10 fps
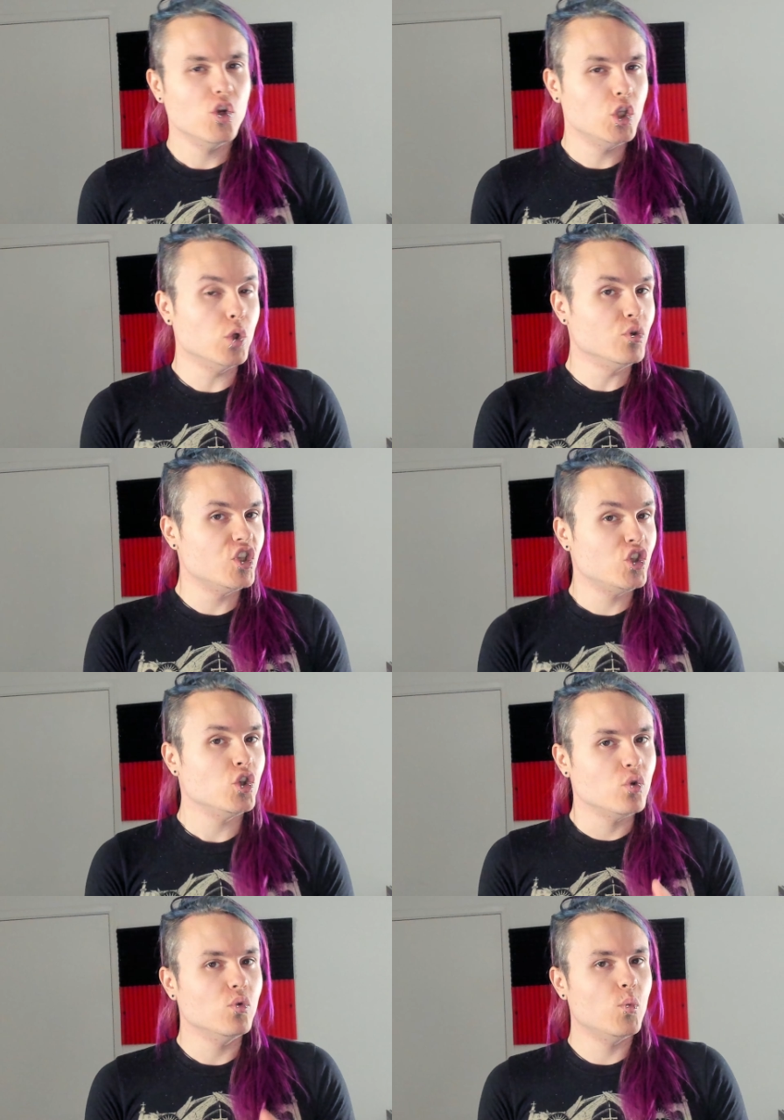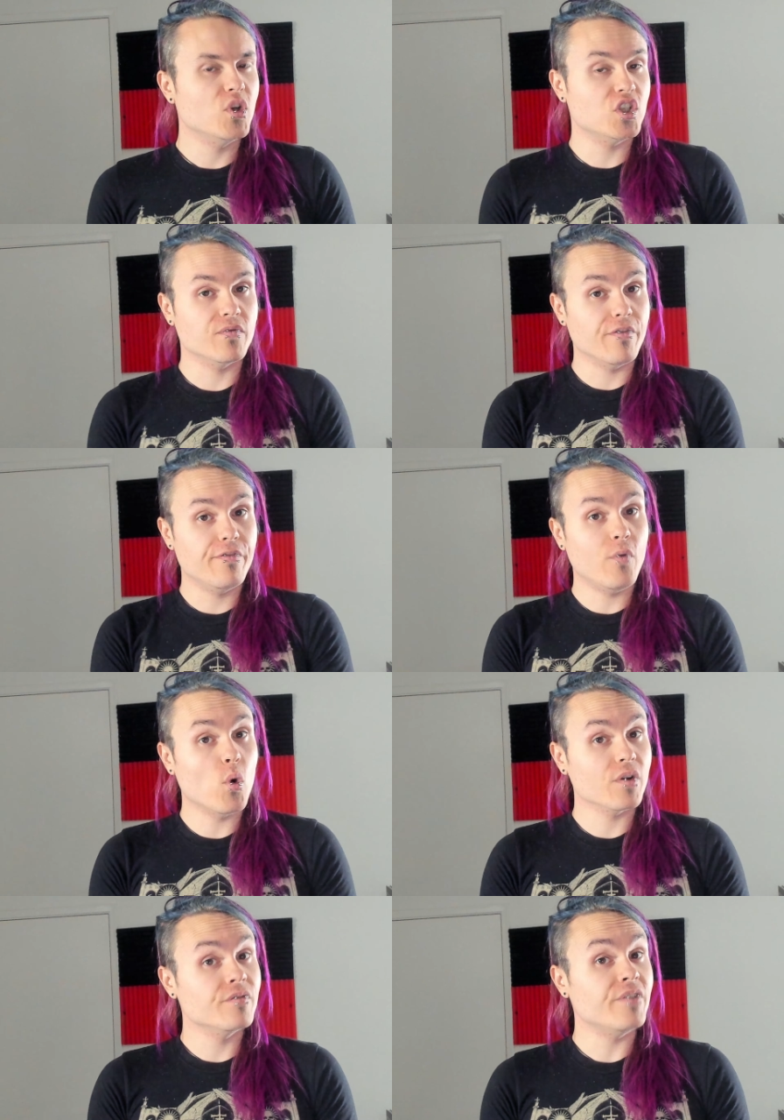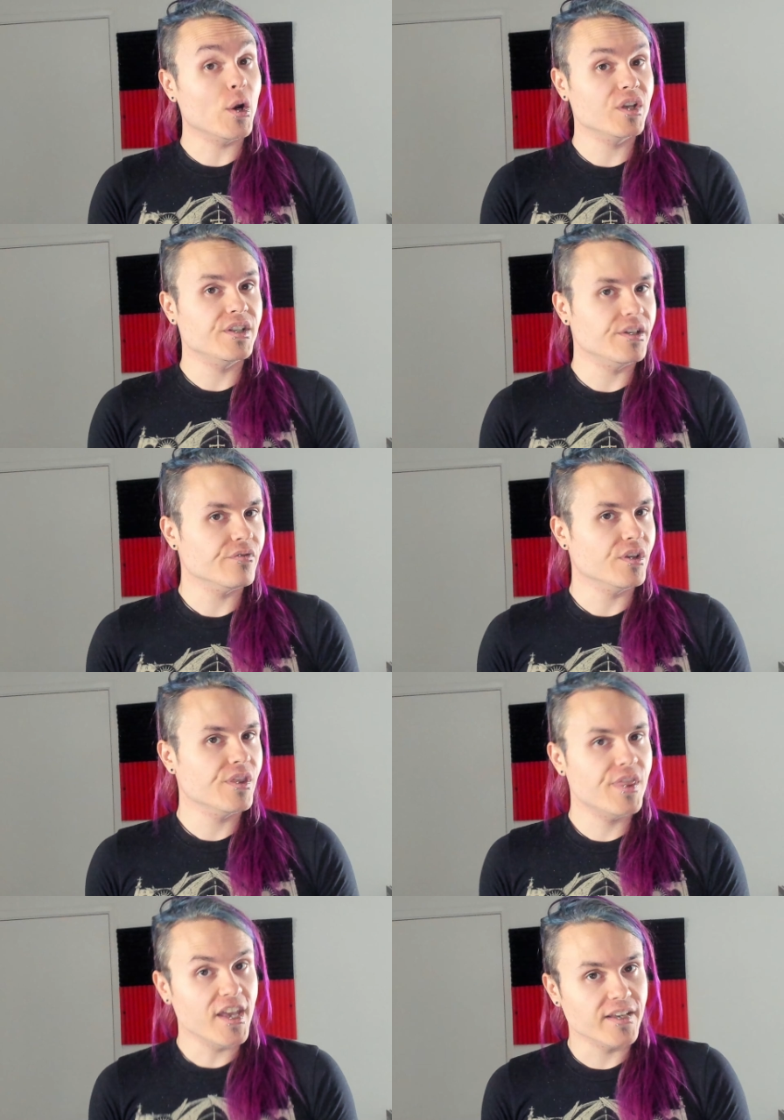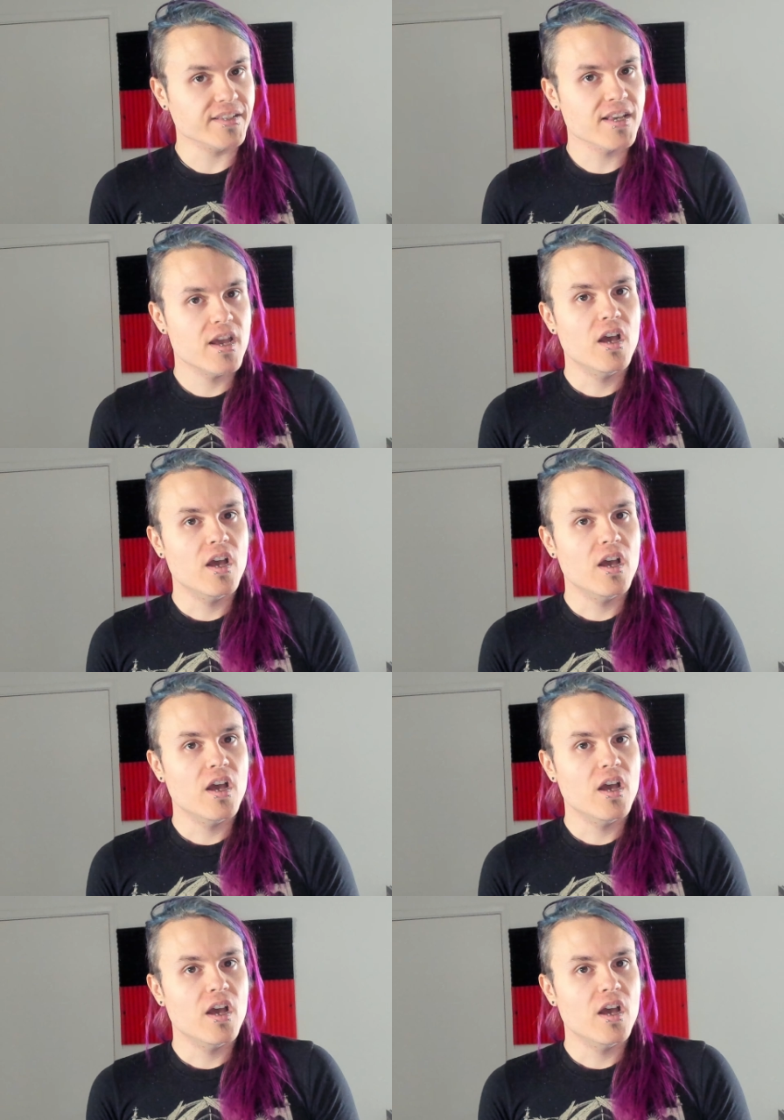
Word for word: to suit which of the four very different things